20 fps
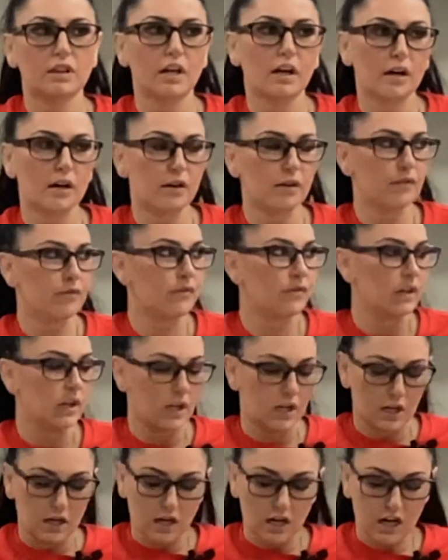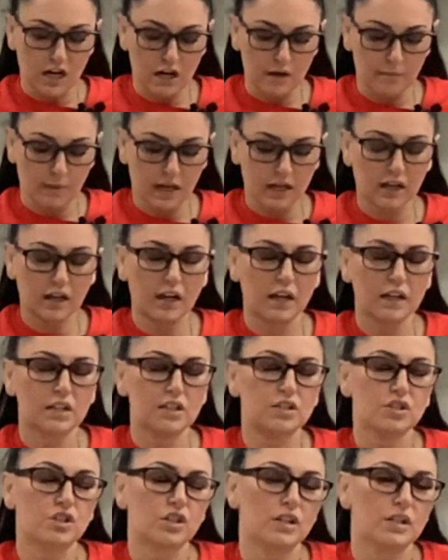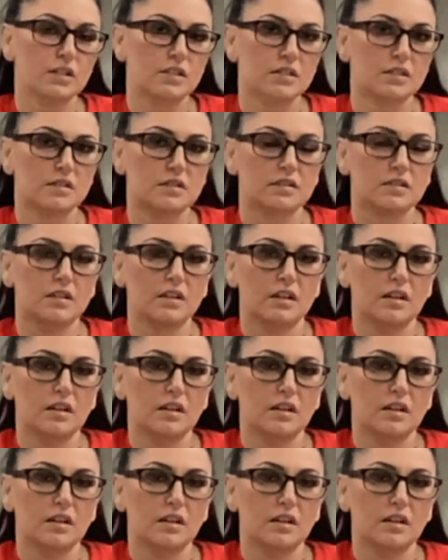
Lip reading: love. I kind of just